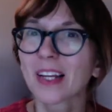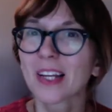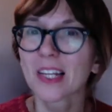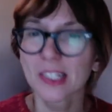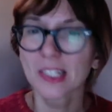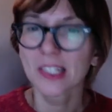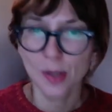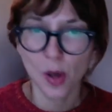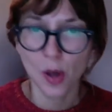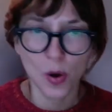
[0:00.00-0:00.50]

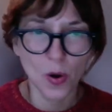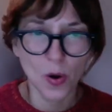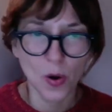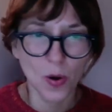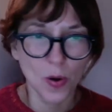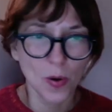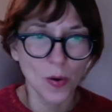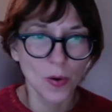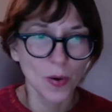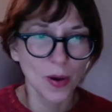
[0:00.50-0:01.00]

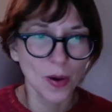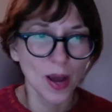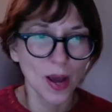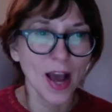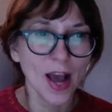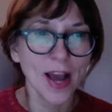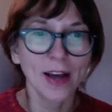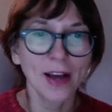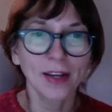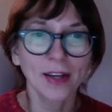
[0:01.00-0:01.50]
So
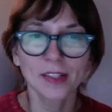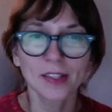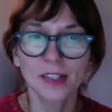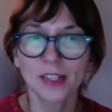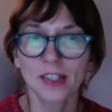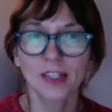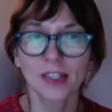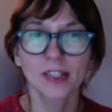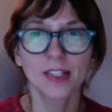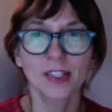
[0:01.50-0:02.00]
hi, I can see
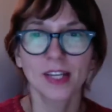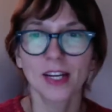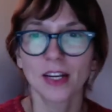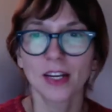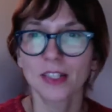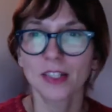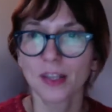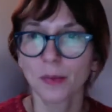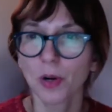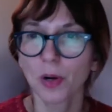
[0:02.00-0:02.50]
there's
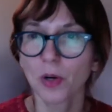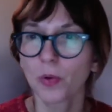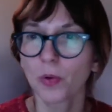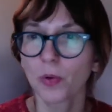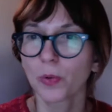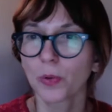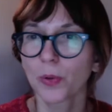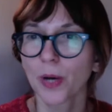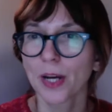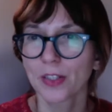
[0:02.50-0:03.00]
someone
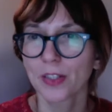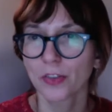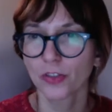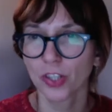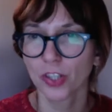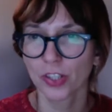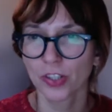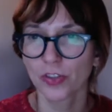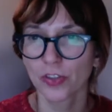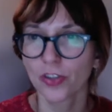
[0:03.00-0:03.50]
who has
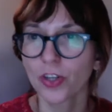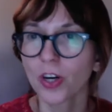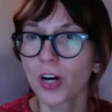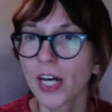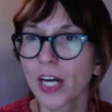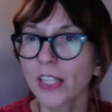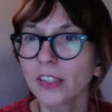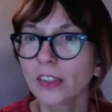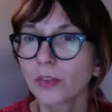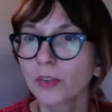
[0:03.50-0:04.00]
just
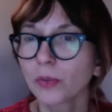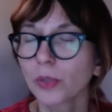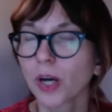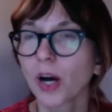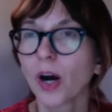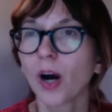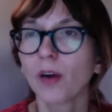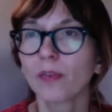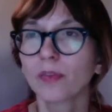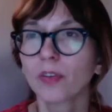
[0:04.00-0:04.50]
joined.
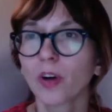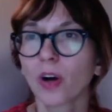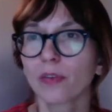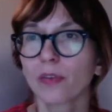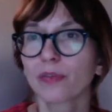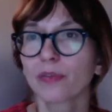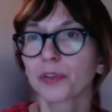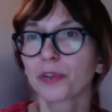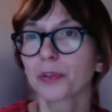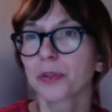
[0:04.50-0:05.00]
I've gone
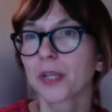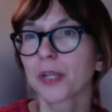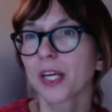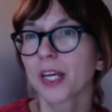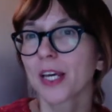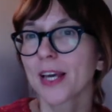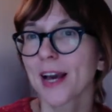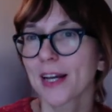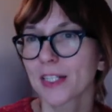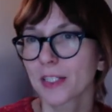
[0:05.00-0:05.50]
through the
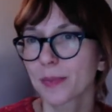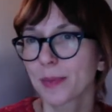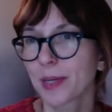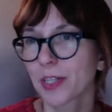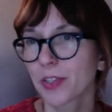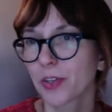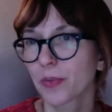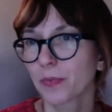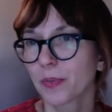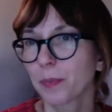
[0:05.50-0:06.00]
key
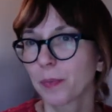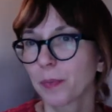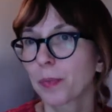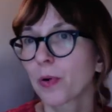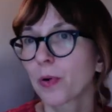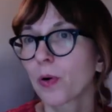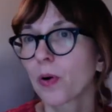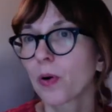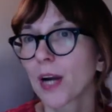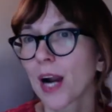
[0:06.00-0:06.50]
aspects of the
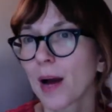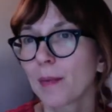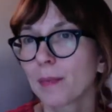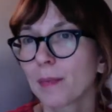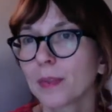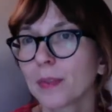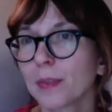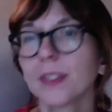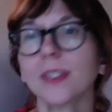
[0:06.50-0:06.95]
program.